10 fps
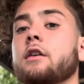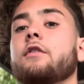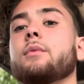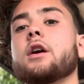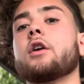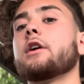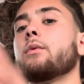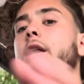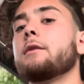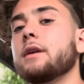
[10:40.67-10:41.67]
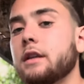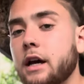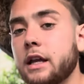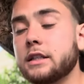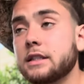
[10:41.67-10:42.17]
feel me, on their way to be
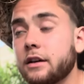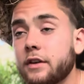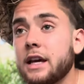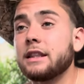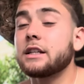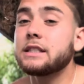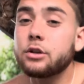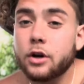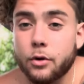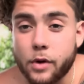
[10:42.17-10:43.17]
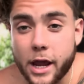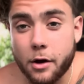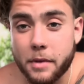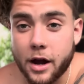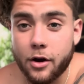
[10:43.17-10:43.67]
done and stuff, they're still going to weigh
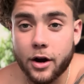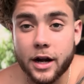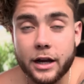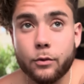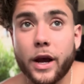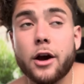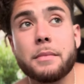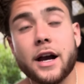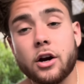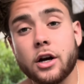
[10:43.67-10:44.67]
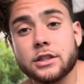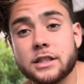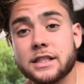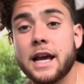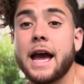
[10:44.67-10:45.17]
on my heart and weigh on my
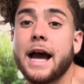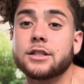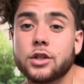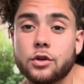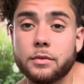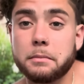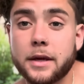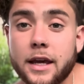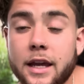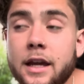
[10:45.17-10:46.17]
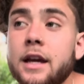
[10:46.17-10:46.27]
conscience as a human being.